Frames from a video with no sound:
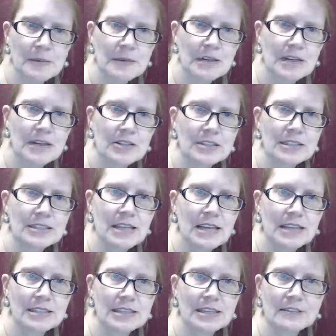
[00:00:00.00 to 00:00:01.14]
and I'd just
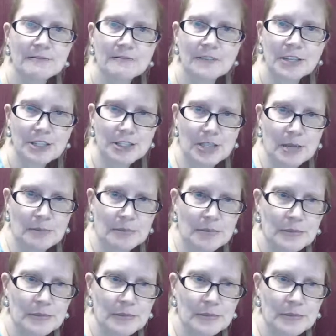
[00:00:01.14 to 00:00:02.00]
like to get finished up.